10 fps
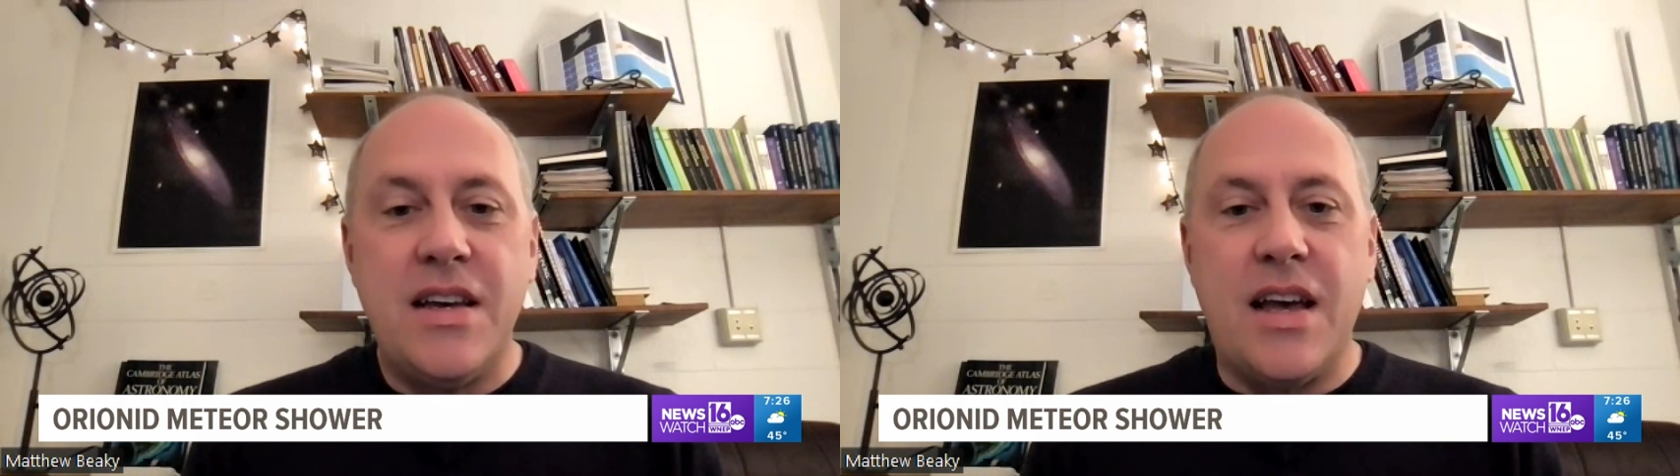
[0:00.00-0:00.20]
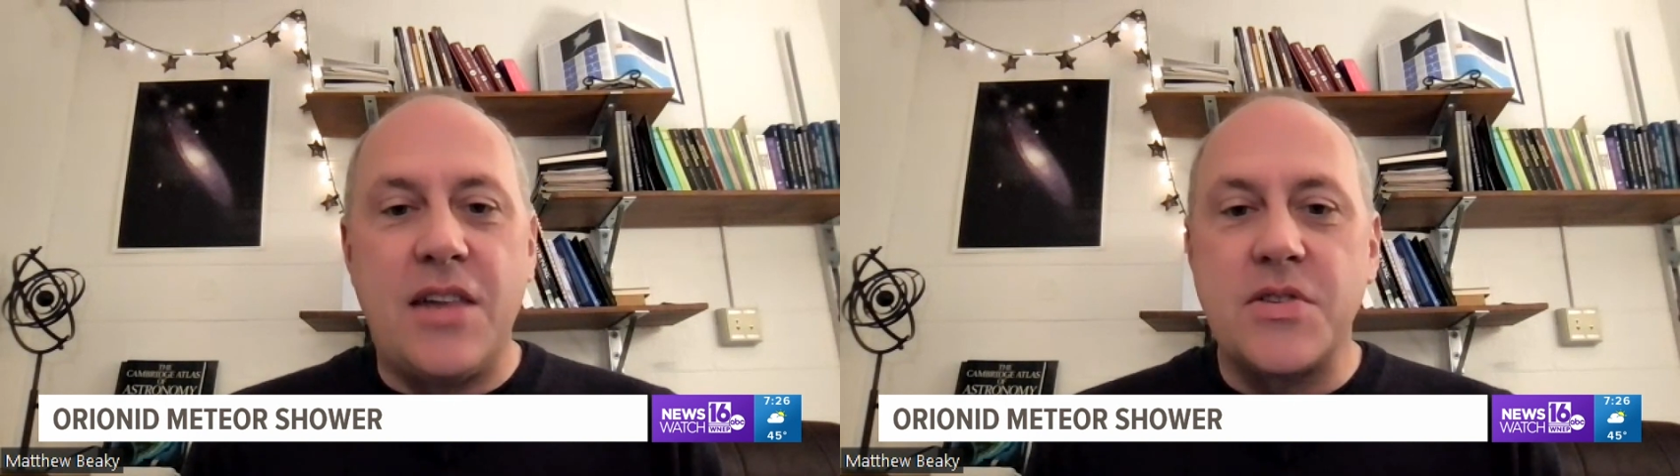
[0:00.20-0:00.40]

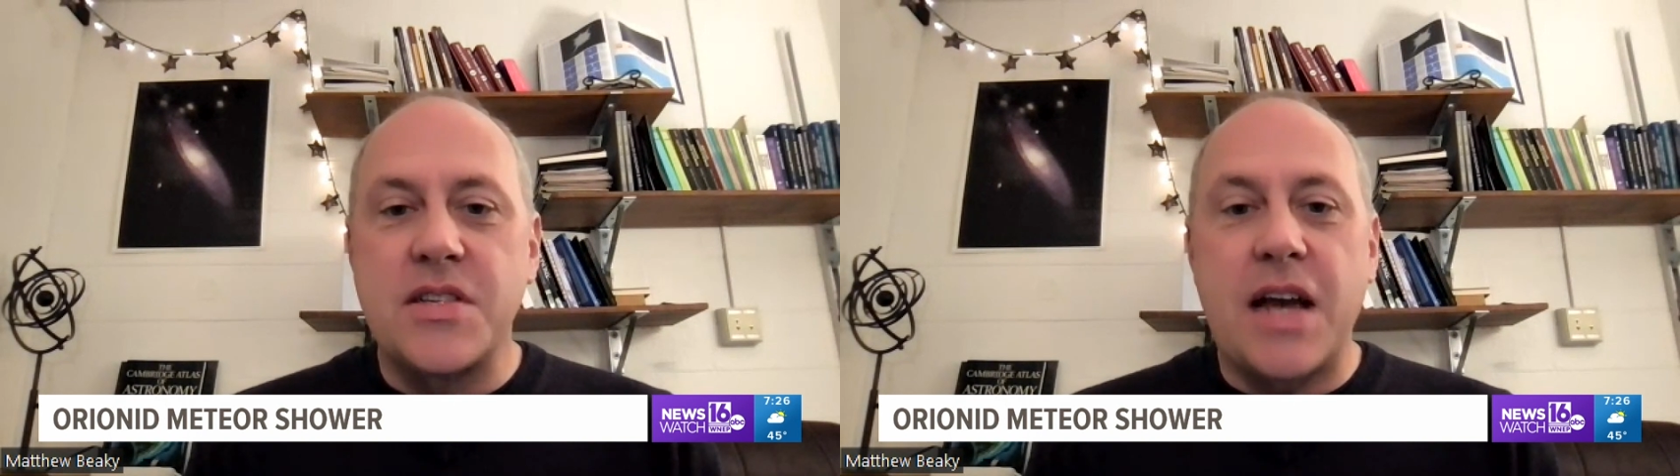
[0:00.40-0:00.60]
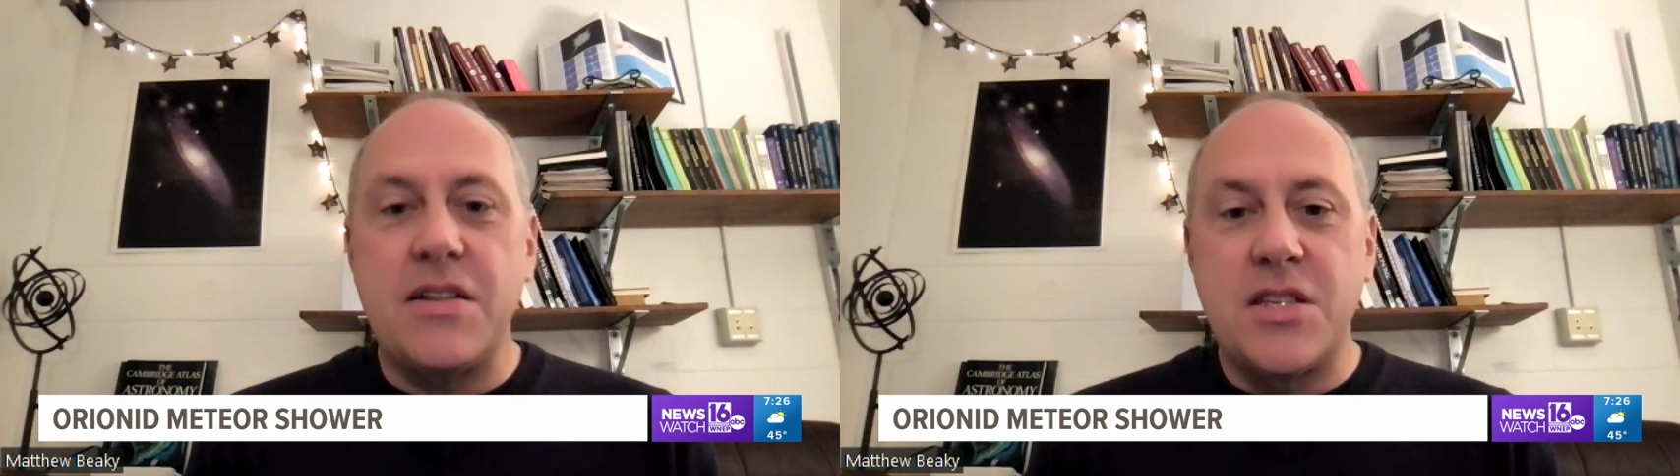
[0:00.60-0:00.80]
and he was
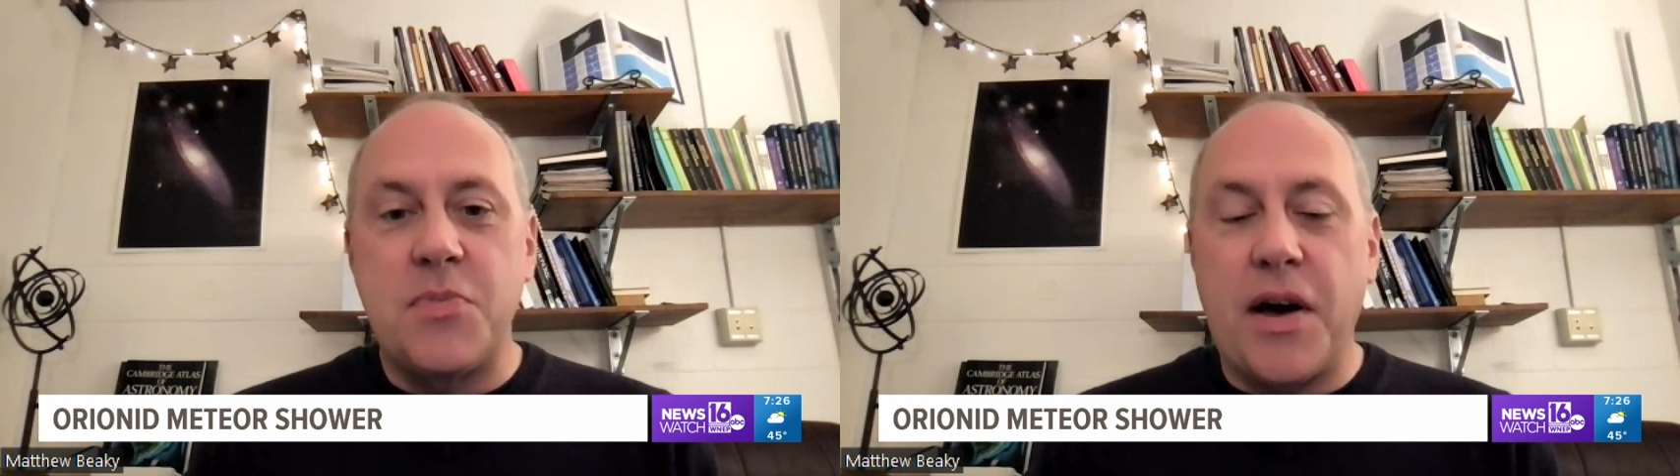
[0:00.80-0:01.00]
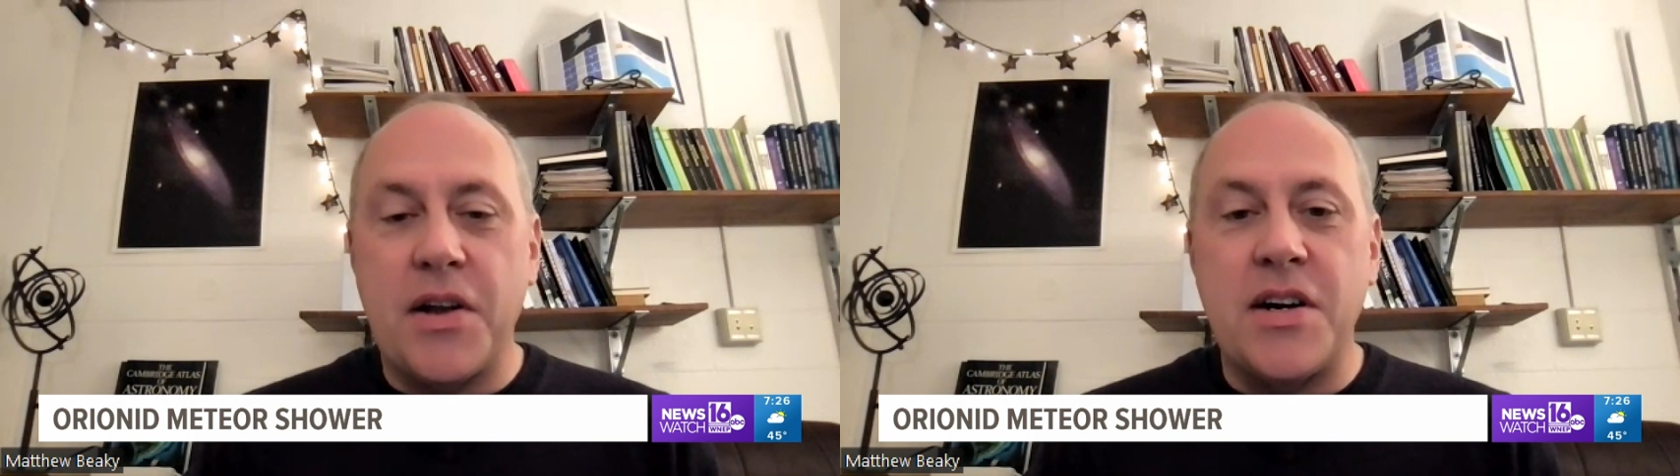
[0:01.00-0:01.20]
exactly
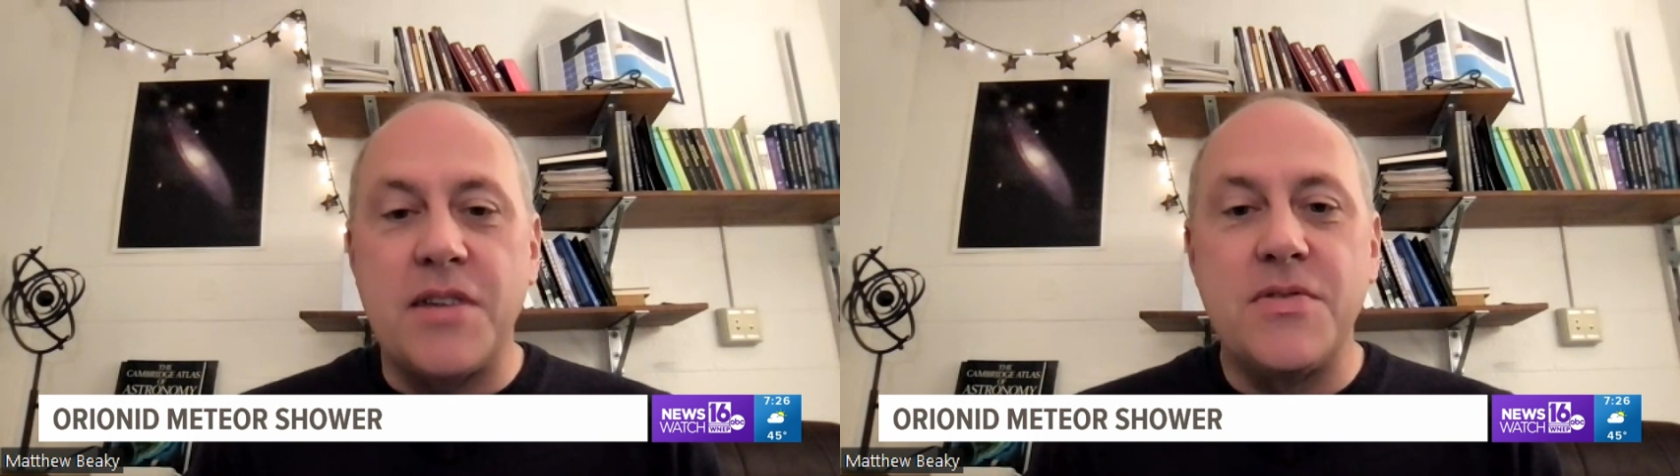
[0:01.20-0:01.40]
spot on.